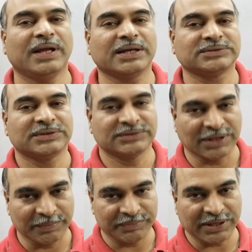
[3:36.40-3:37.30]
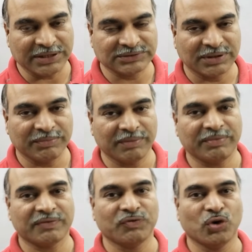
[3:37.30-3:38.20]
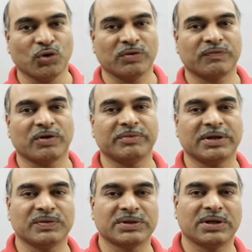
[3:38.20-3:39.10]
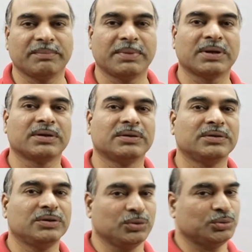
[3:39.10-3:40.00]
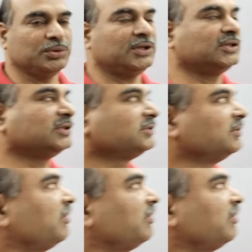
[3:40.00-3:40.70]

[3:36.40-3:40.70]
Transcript: next sum, that is sum number 4 from the question number 2. It is the